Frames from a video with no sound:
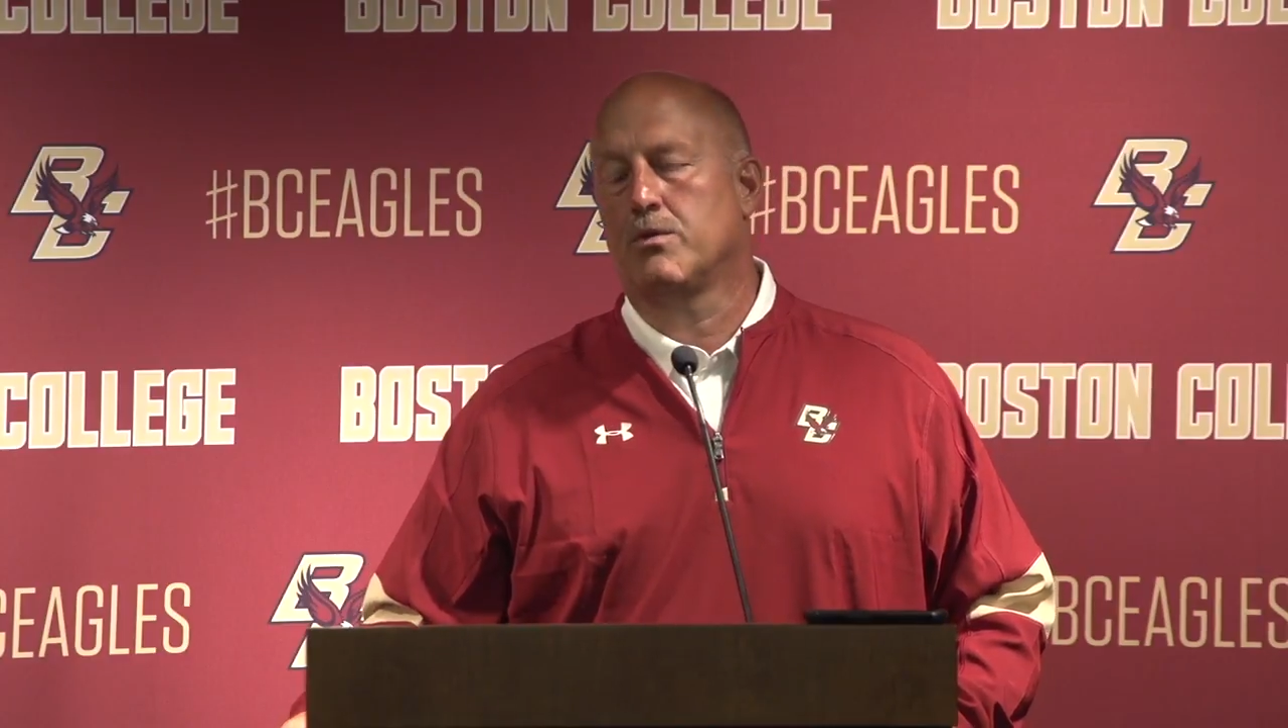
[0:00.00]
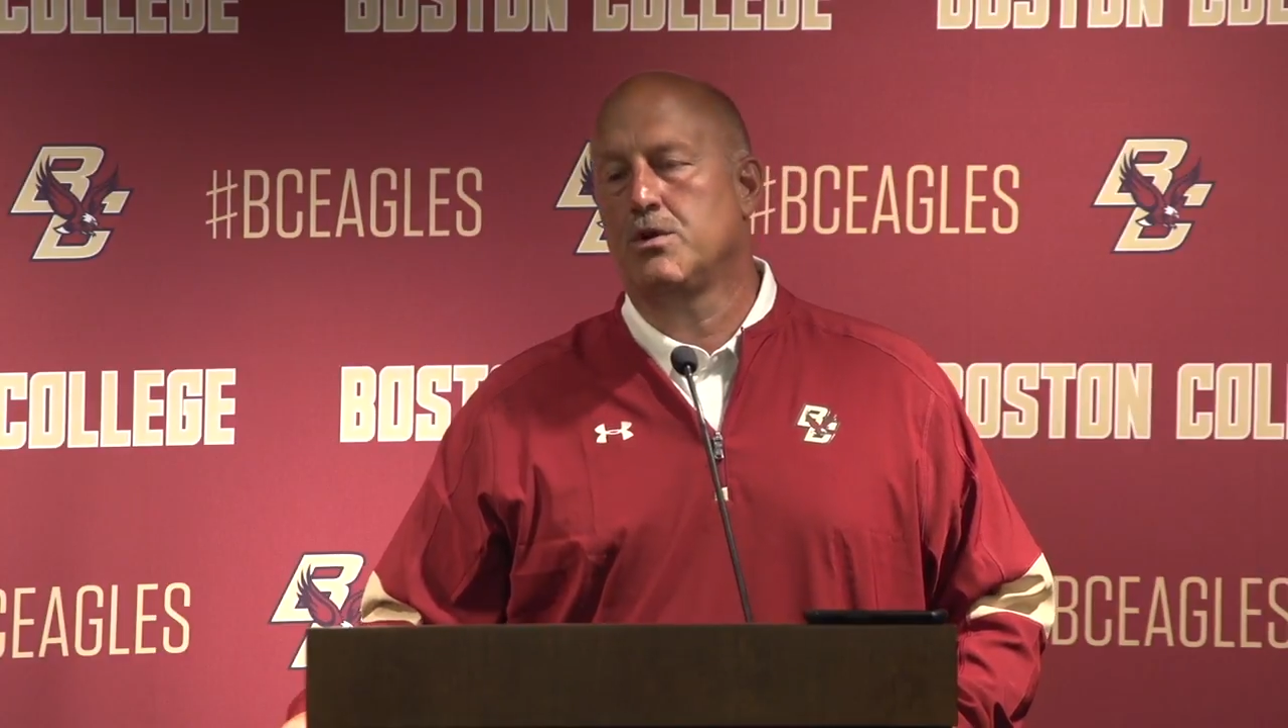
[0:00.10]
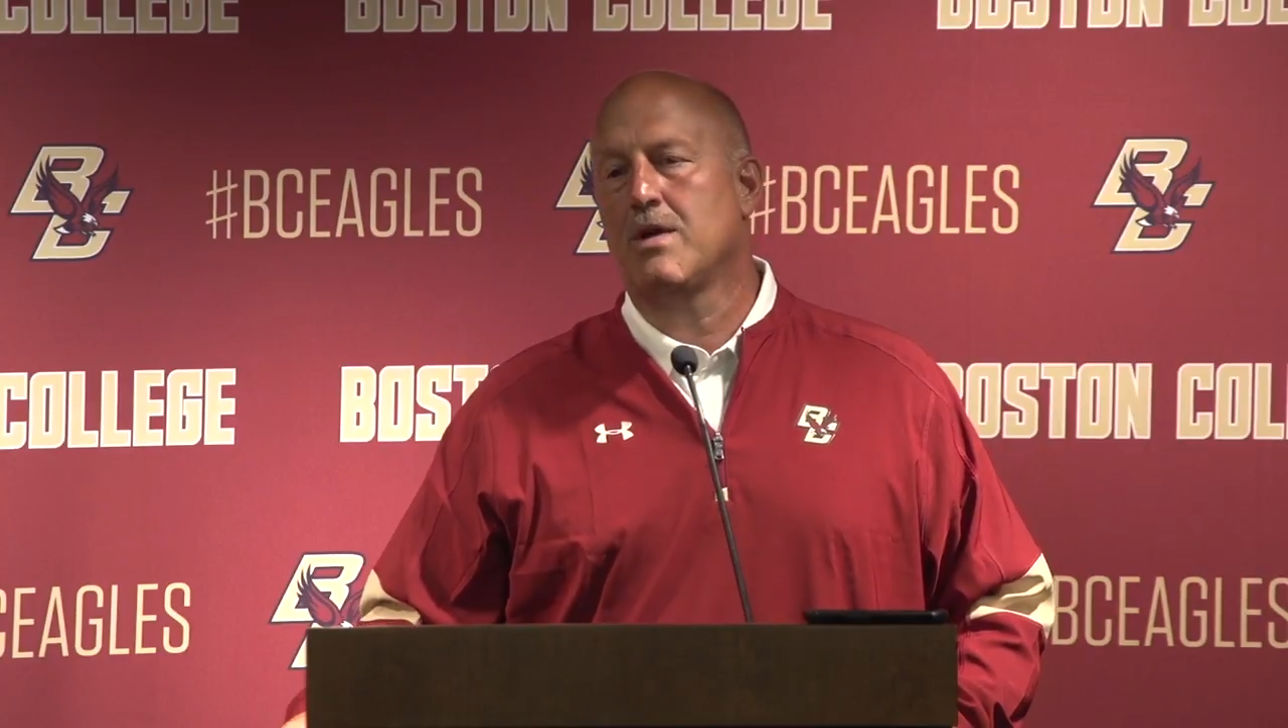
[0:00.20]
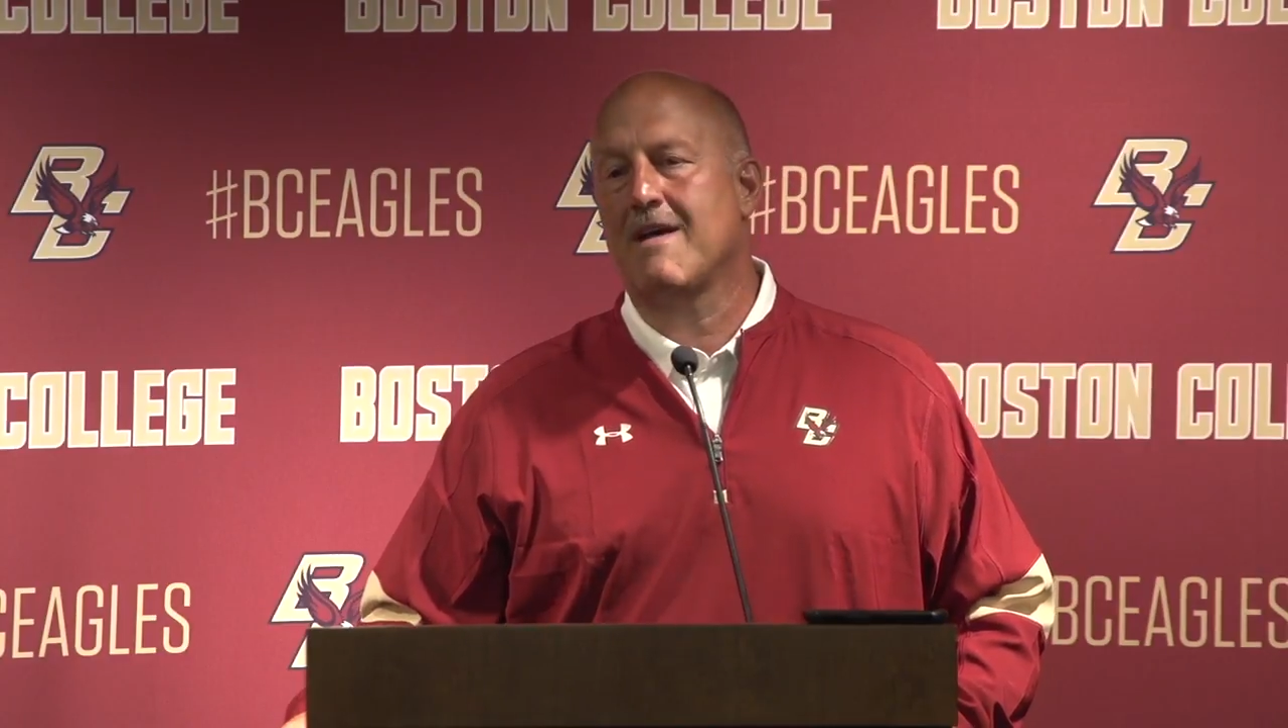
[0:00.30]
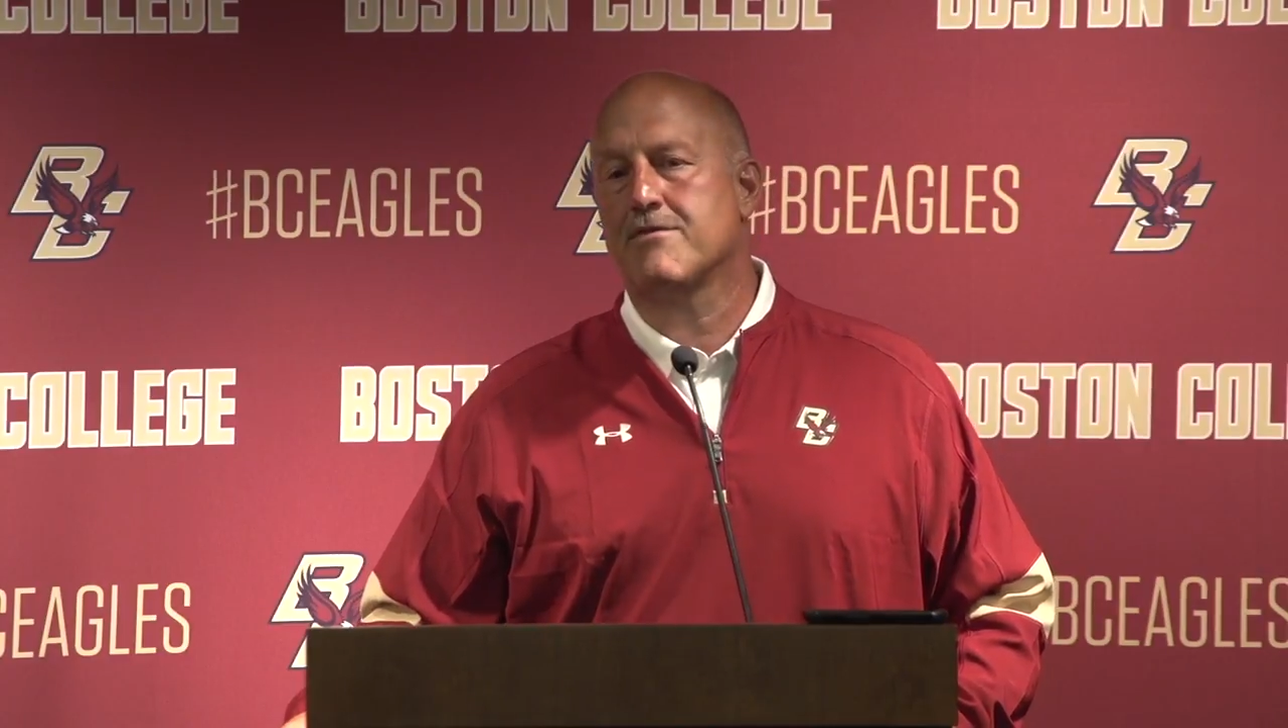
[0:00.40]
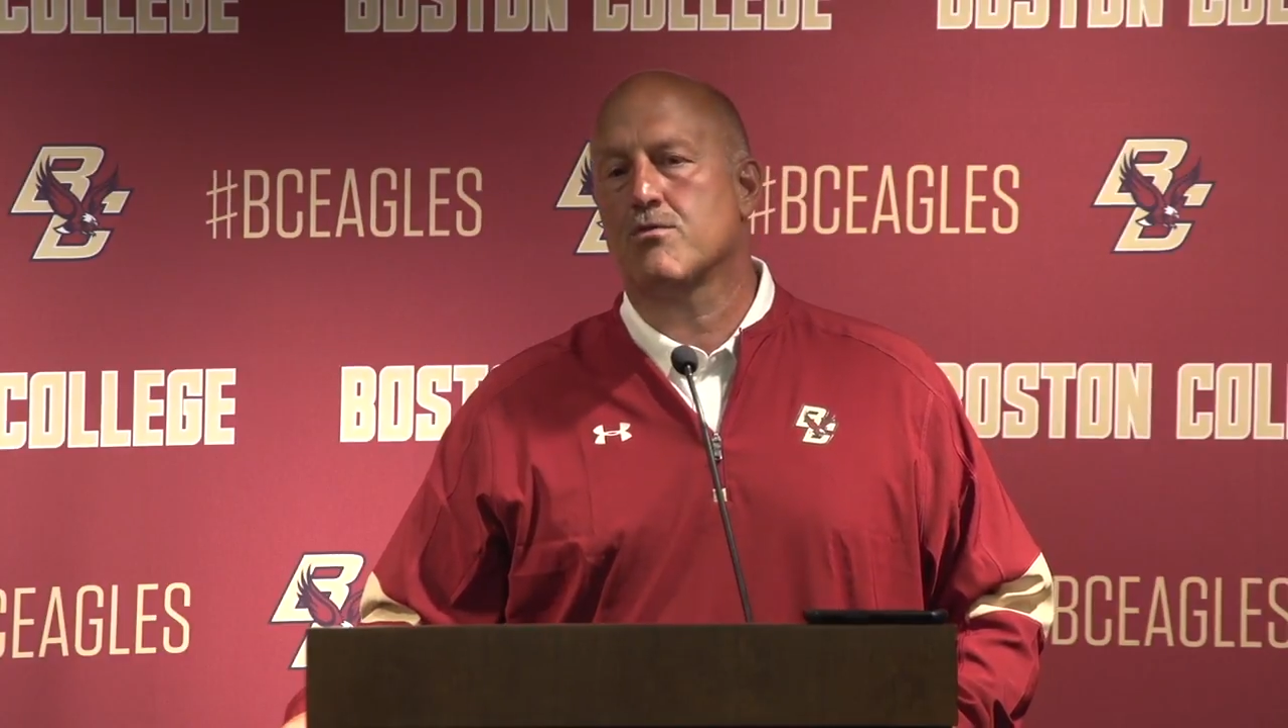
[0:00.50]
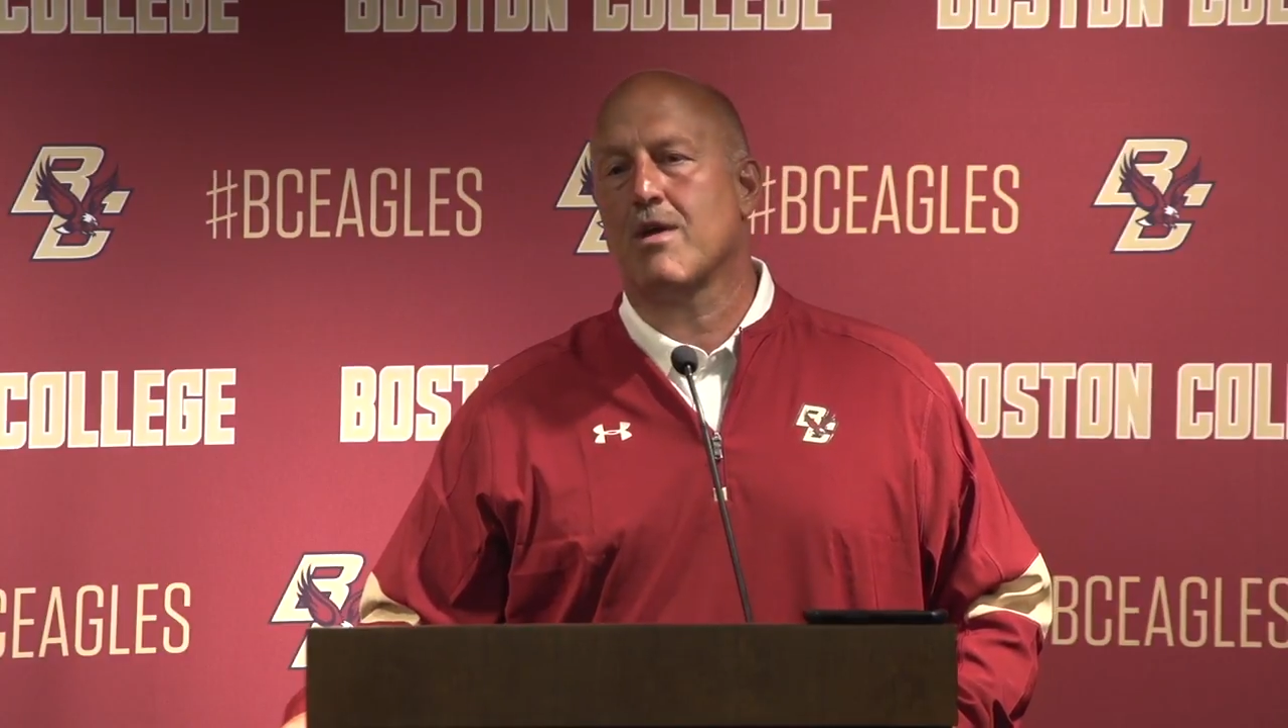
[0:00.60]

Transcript: When you have the